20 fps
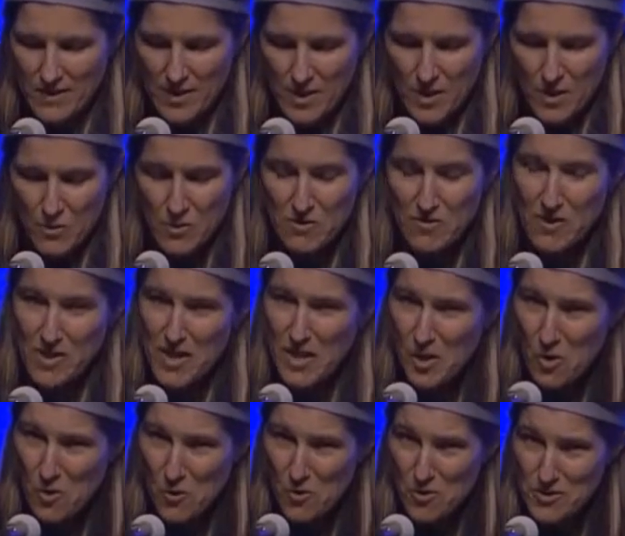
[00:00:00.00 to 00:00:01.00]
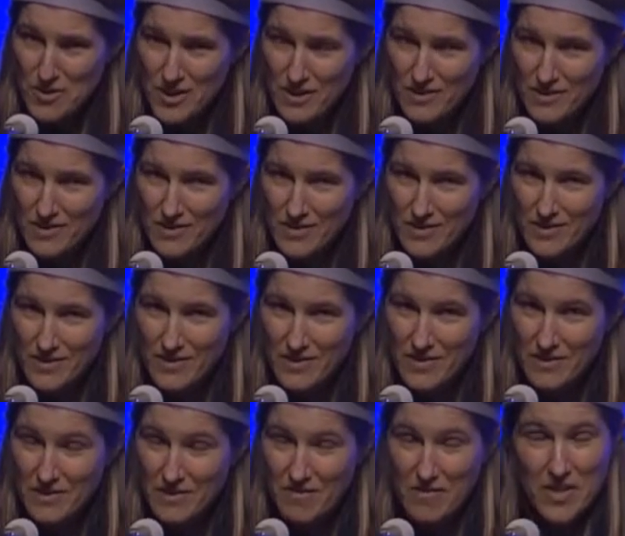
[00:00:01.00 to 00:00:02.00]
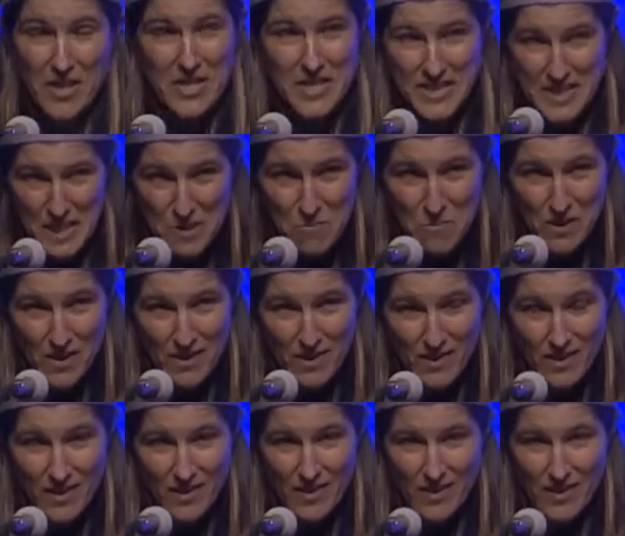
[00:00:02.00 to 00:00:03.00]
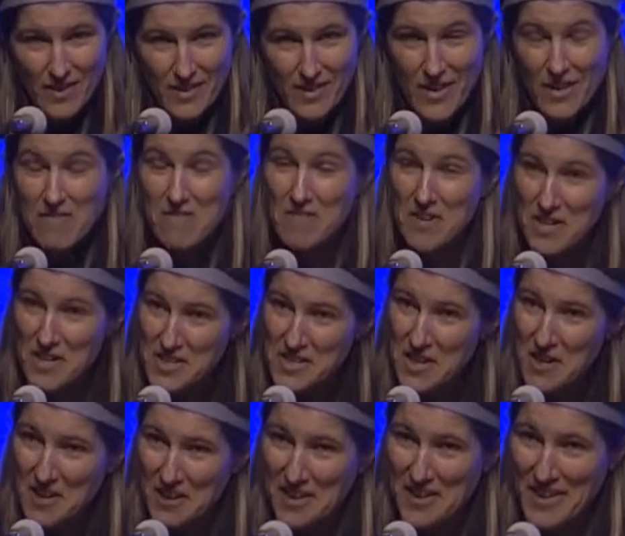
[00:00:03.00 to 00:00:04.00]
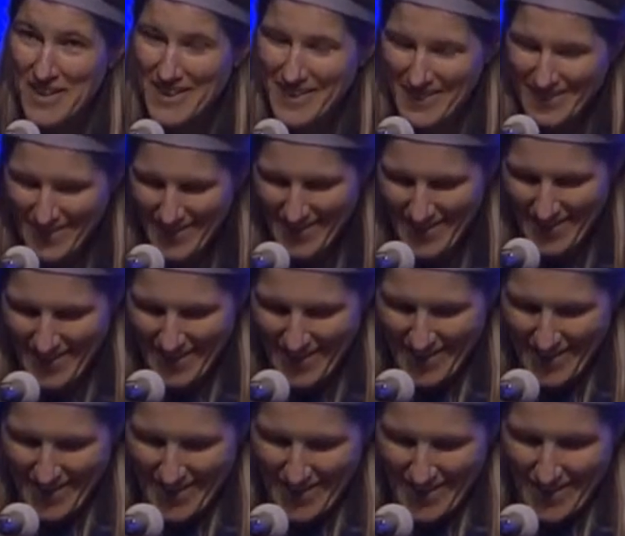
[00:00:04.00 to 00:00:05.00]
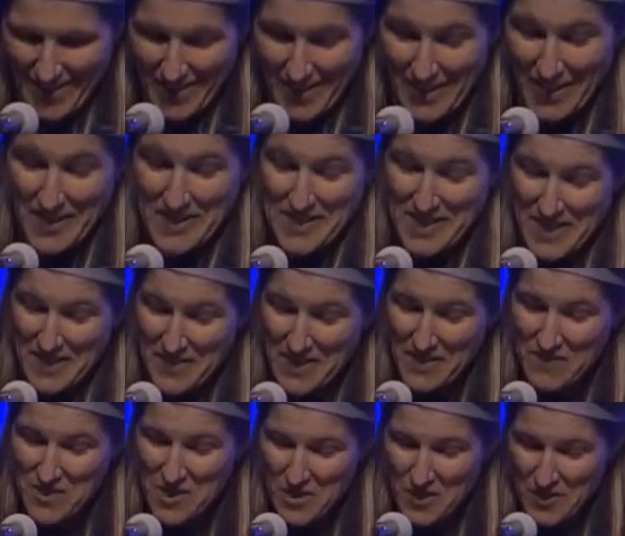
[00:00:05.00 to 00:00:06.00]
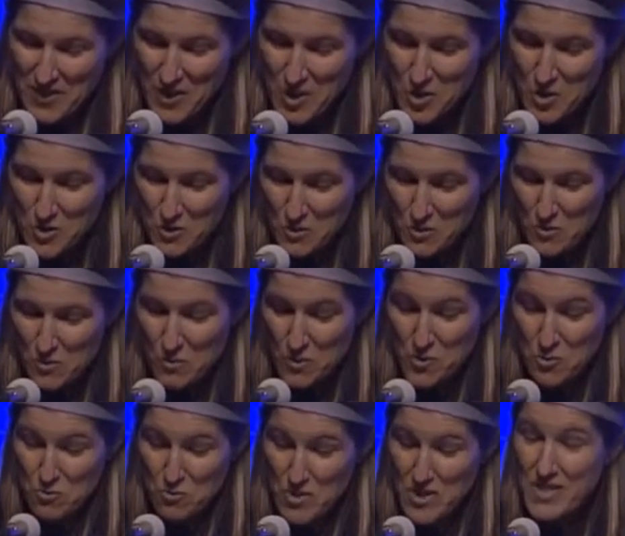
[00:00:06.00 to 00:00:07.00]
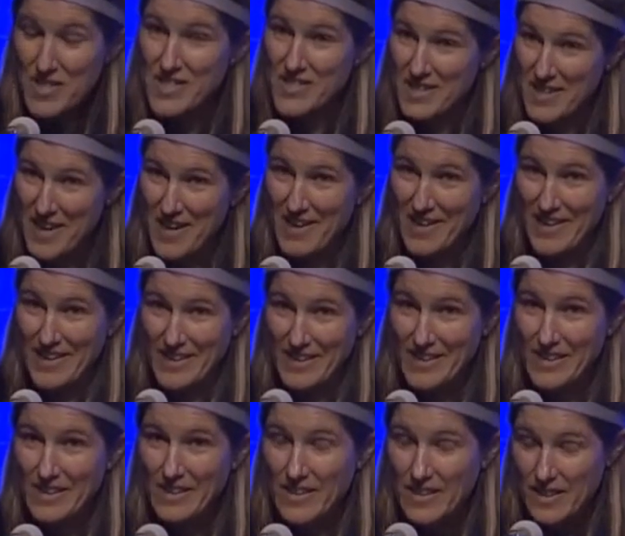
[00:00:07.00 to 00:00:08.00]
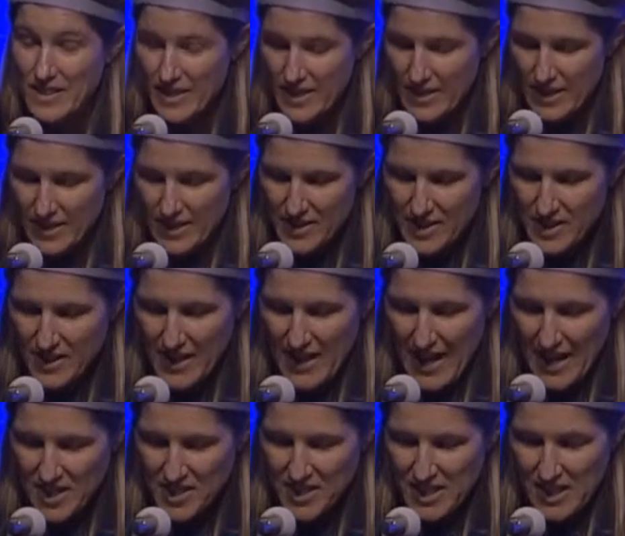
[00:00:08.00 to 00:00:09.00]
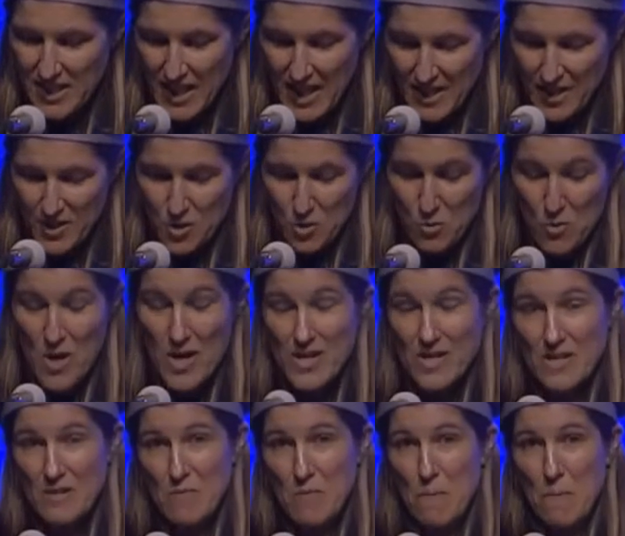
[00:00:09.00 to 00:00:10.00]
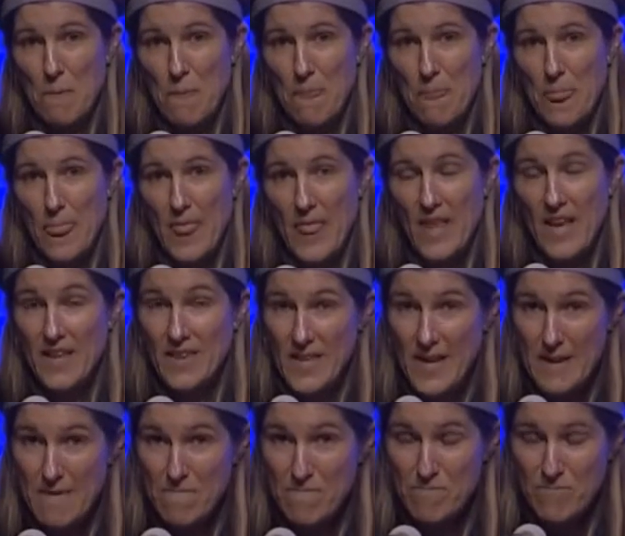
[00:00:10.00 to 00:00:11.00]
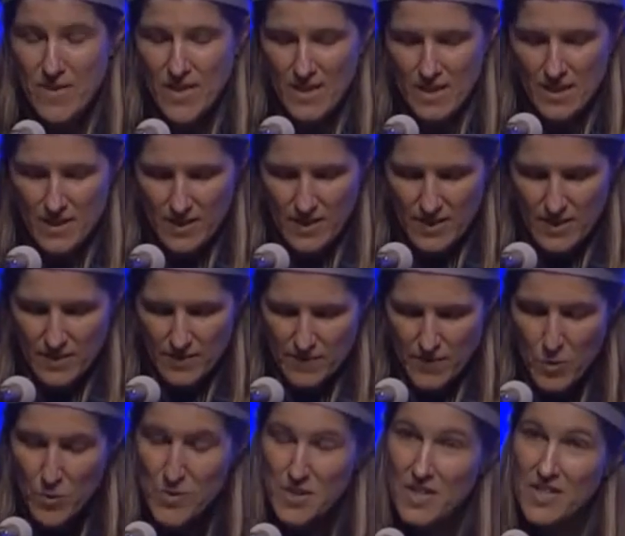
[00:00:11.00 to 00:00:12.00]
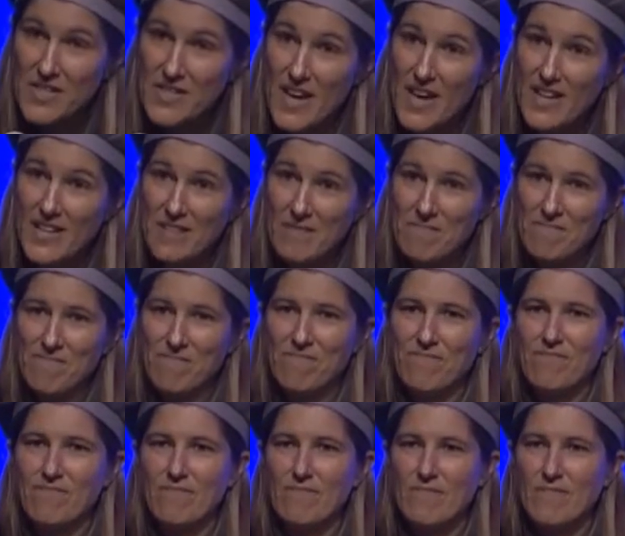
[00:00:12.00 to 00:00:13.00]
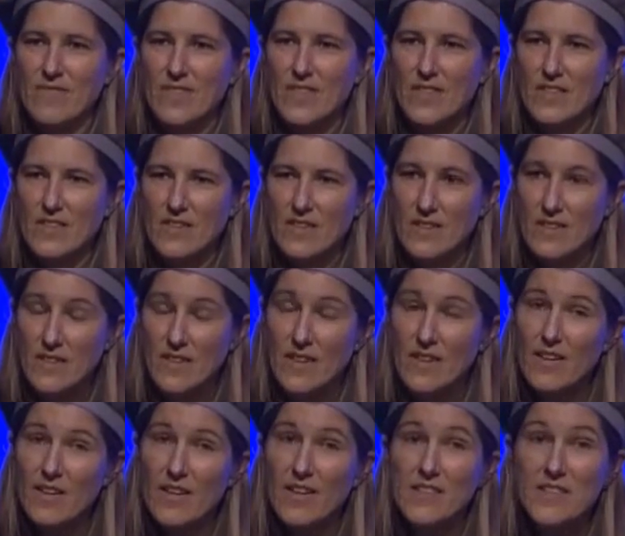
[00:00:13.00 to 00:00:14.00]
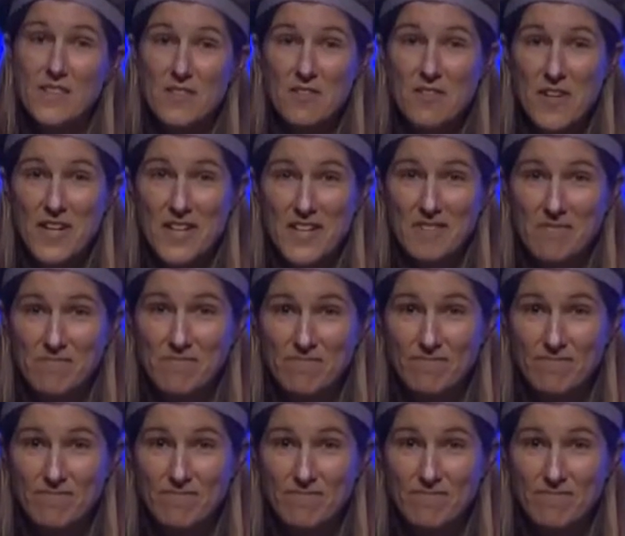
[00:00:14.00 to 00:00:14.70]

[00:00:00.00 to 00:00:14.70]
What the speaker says: It was very cold, very deep, and very dark. Conceiving of doing this was really scary until I actually got underwater. And then it was exciting, exhilarating.